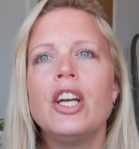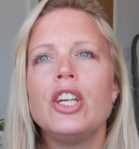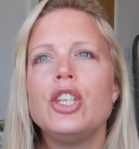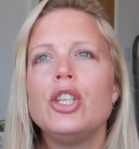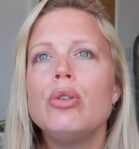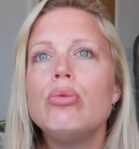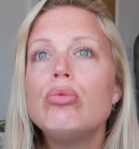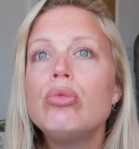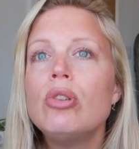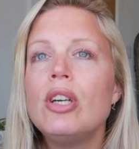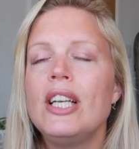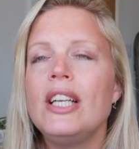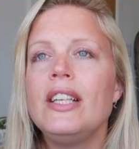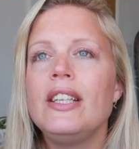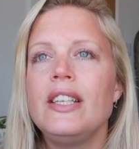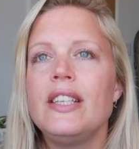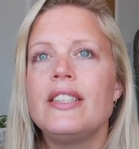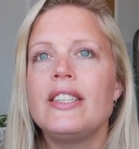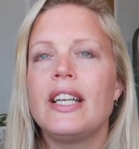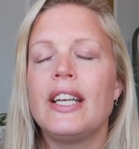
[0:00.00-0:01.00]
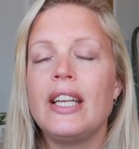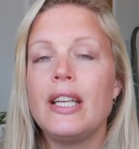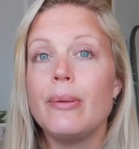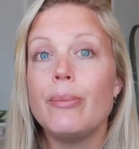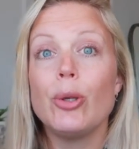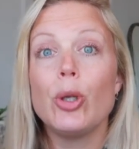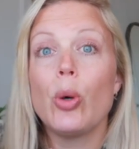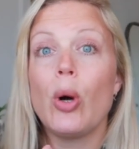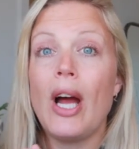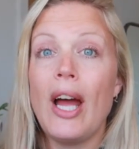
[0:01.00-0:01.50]
You really need to
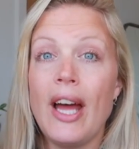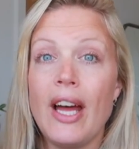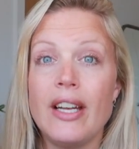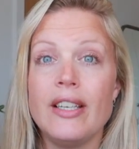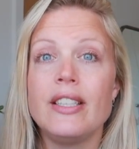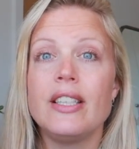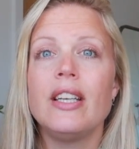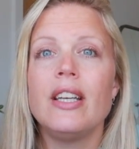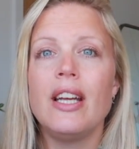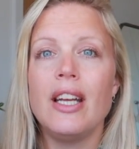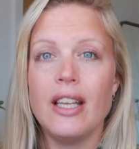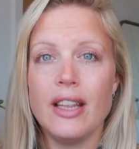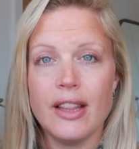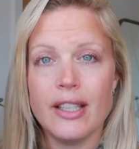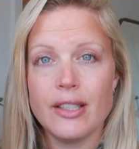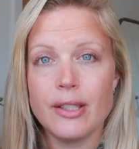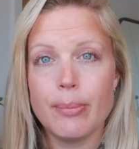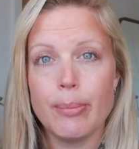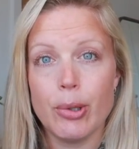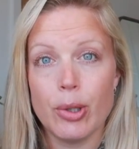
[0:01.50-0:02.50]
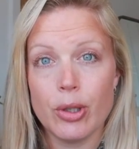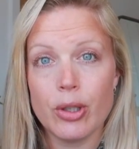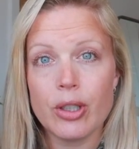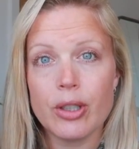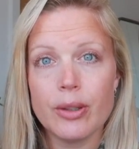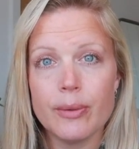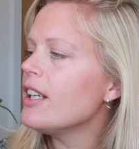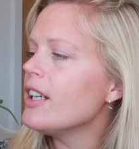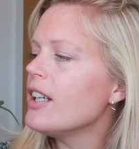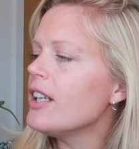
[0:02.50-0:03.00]
keep your head in this book.